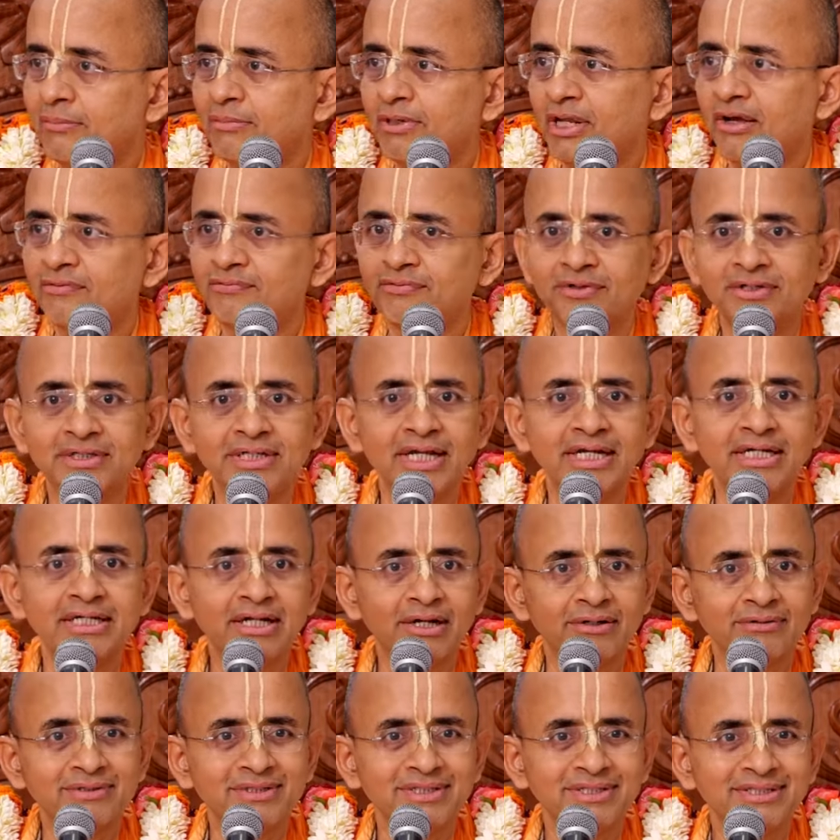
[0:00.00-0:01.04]
How many of you will take
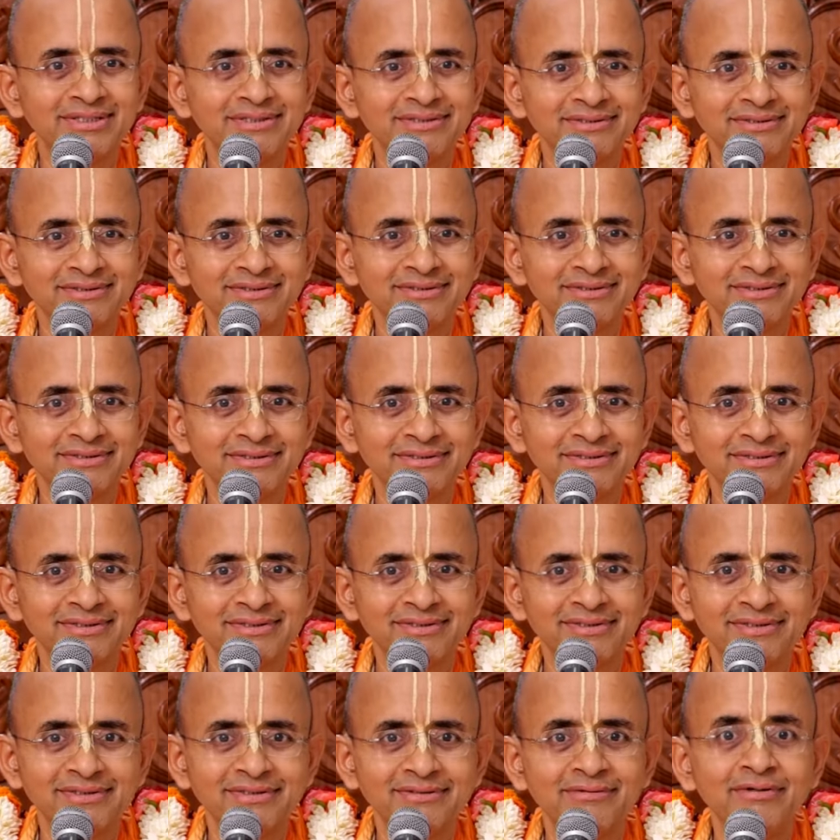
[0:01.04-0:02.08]
it out?
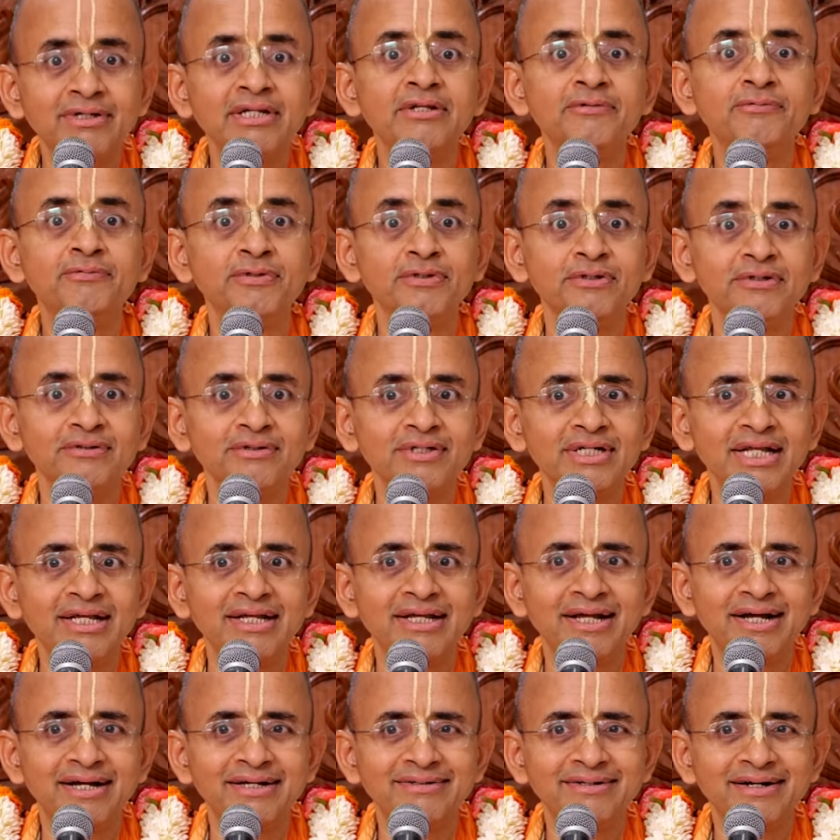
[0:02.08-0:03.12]
Only few,
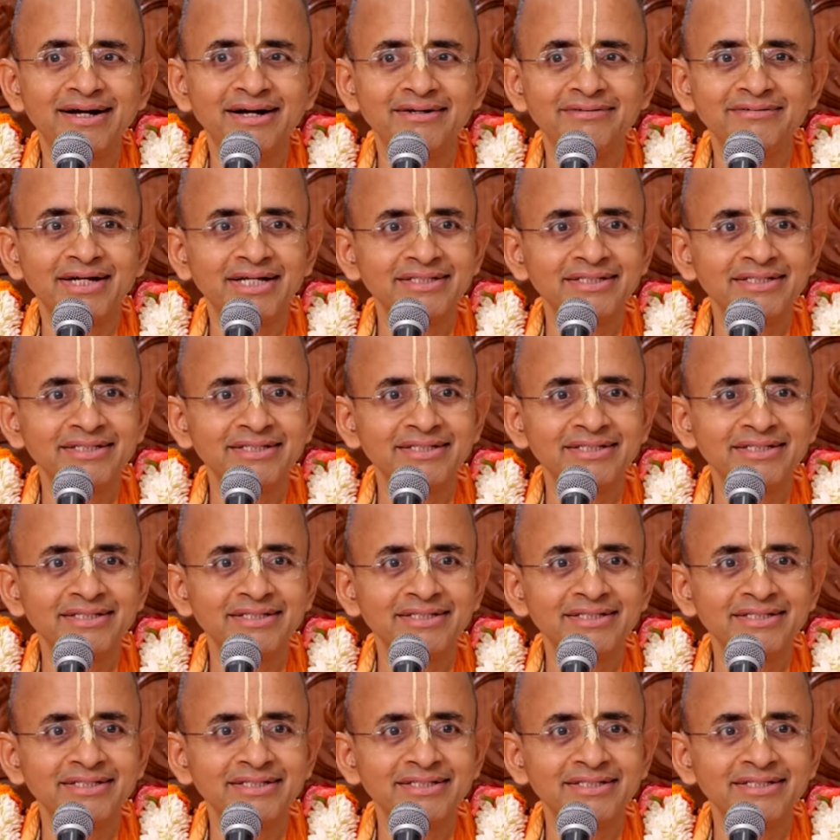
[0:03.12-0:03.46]
only yeah. Hmm.